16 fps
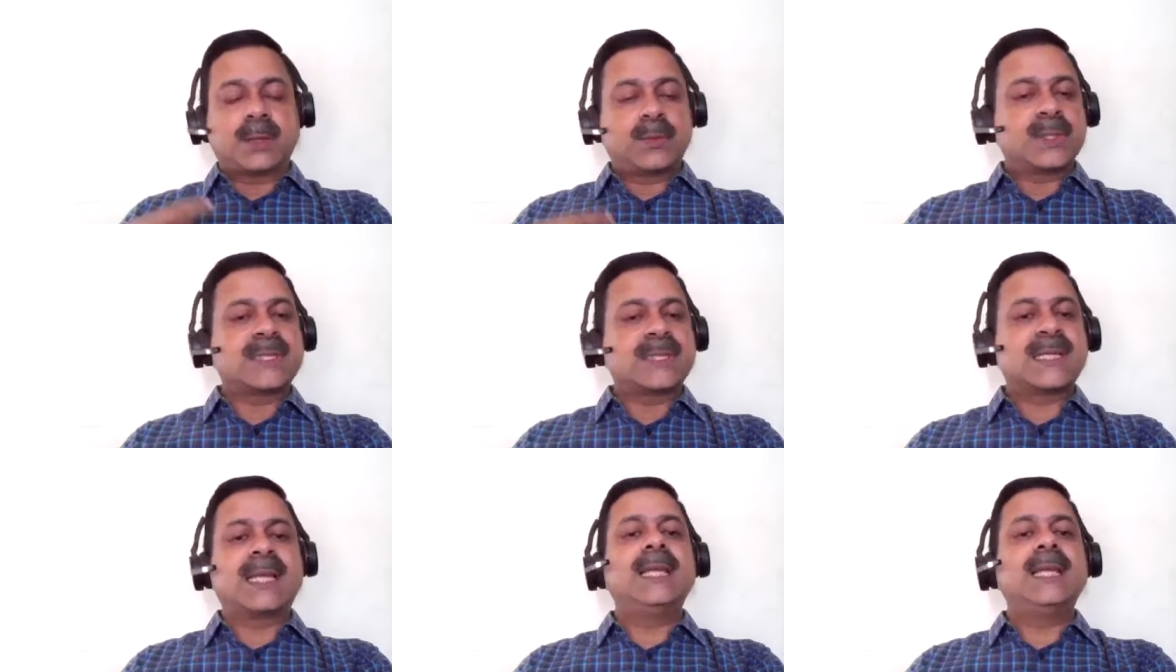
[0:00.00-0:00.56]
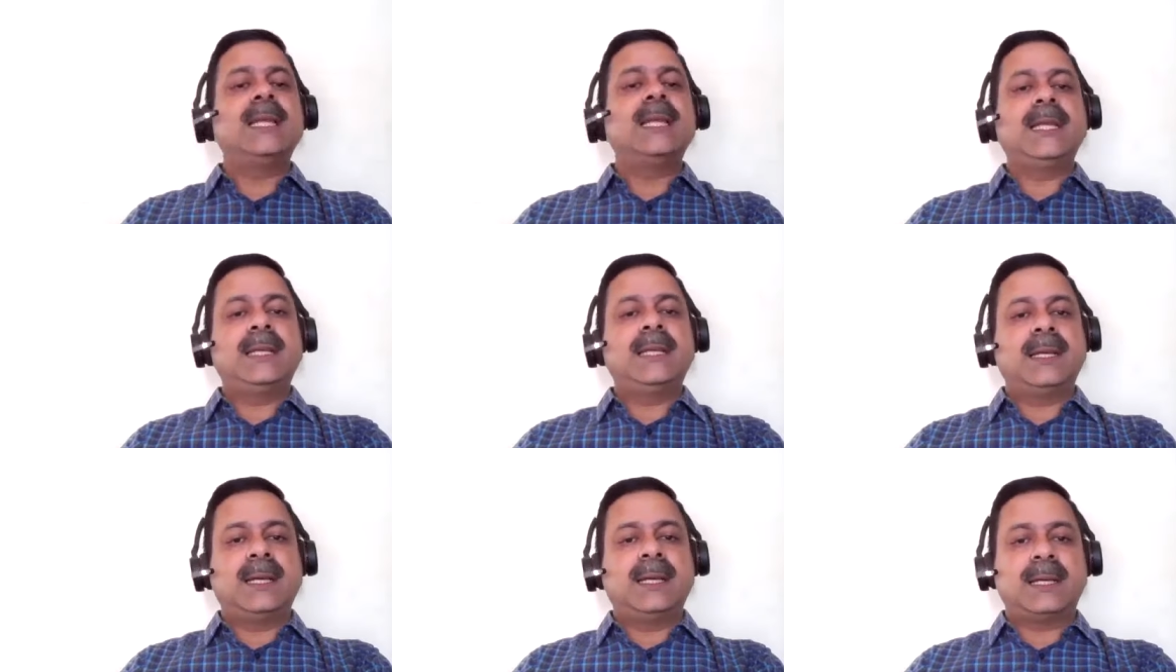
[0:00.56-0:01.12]
That was a
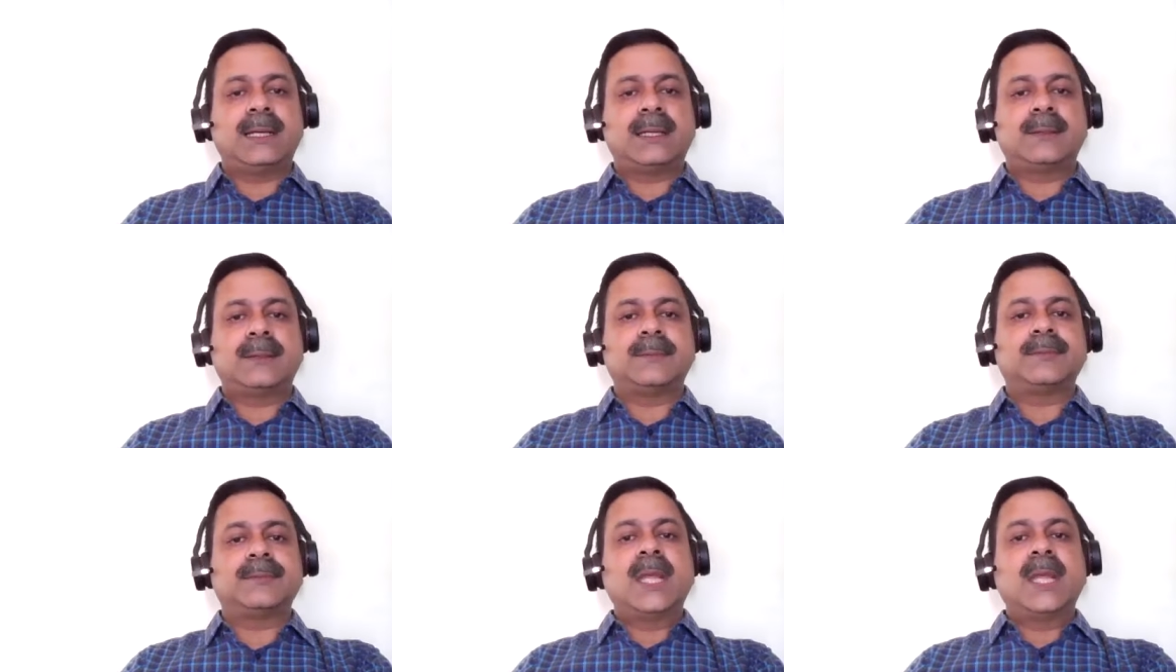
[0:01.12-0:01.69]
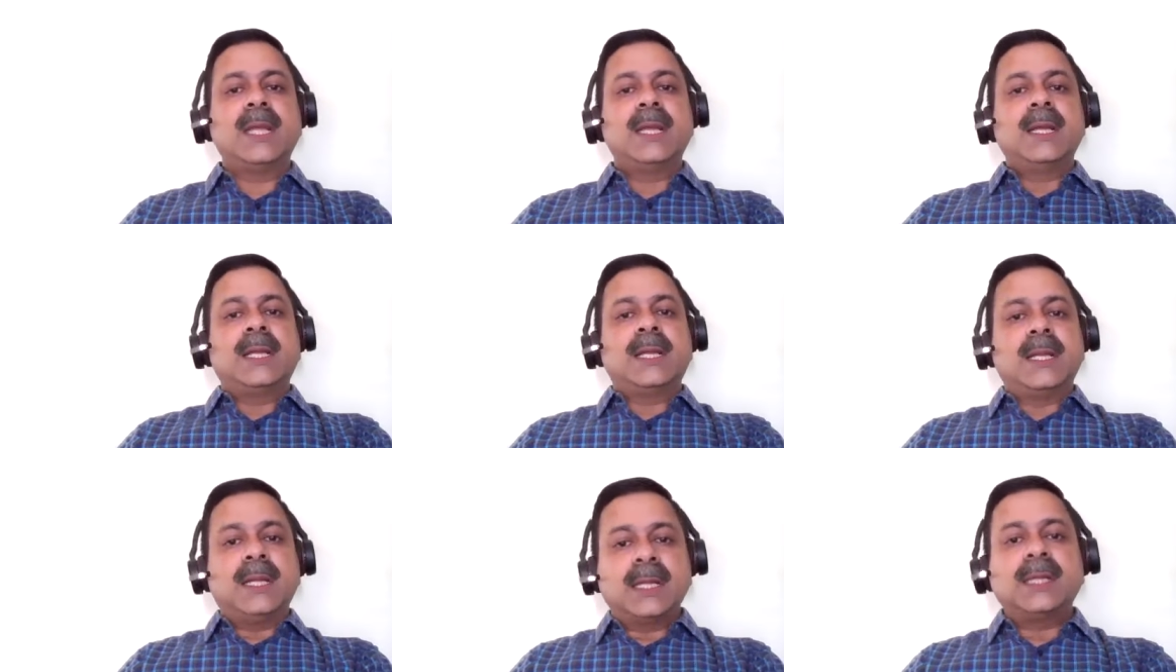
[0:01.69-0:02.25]
key um,
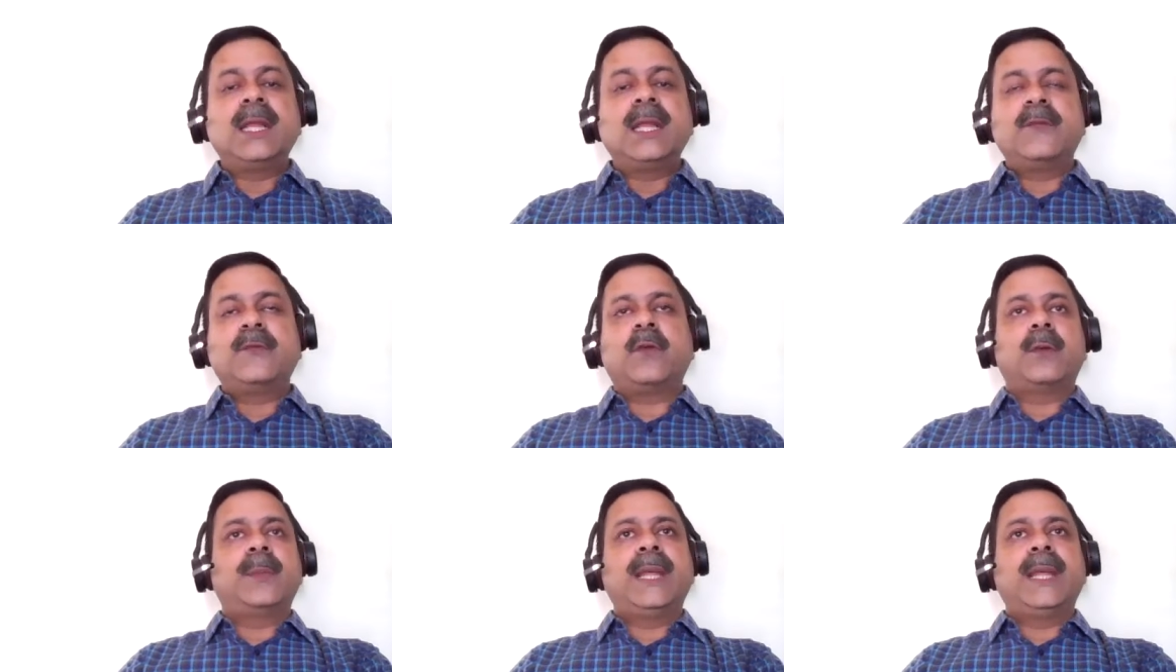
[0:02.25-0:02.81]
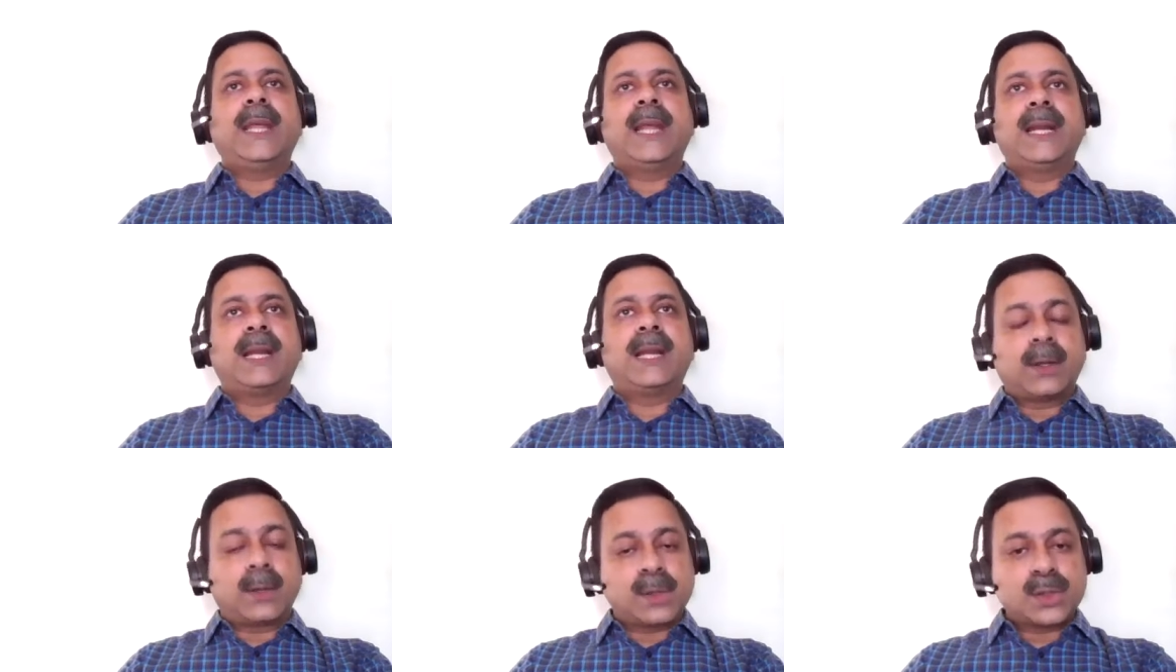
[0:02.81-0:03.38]
learning for me
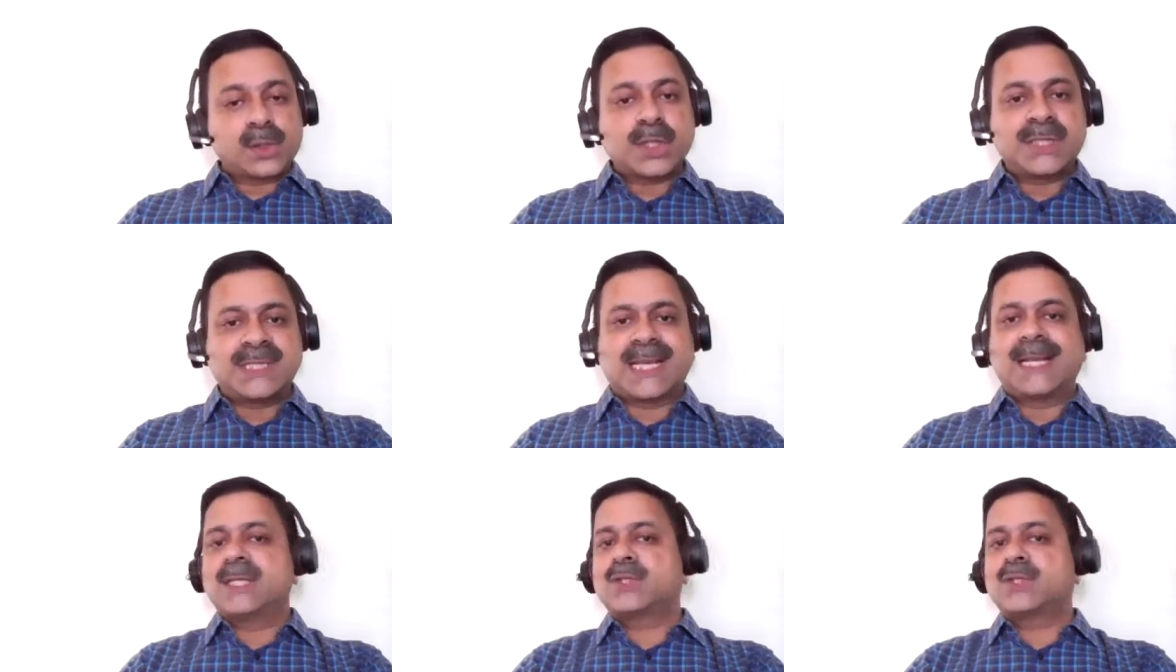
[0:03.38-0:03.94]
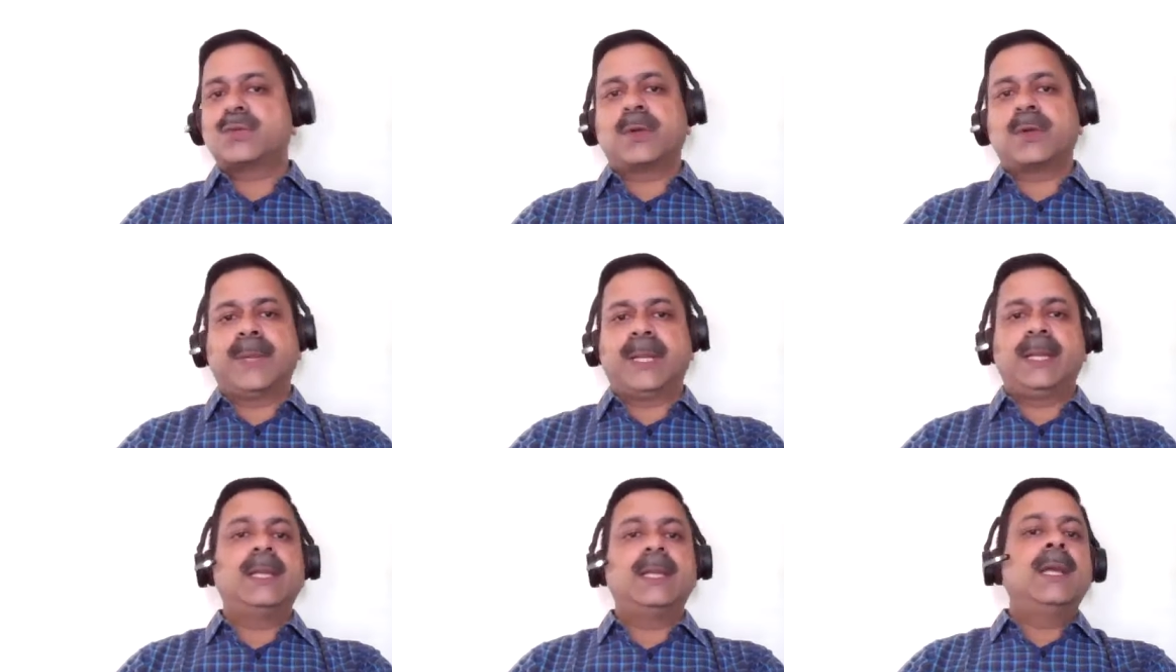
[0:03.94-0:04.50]
and, and also a challenge for
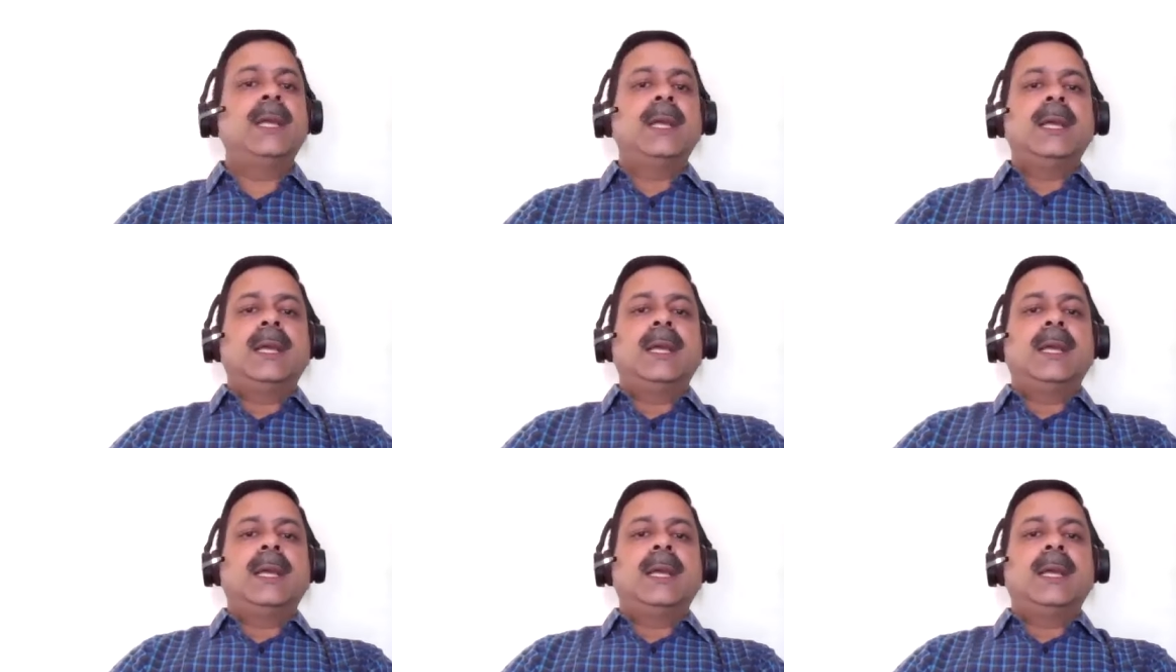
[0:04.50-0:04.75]
me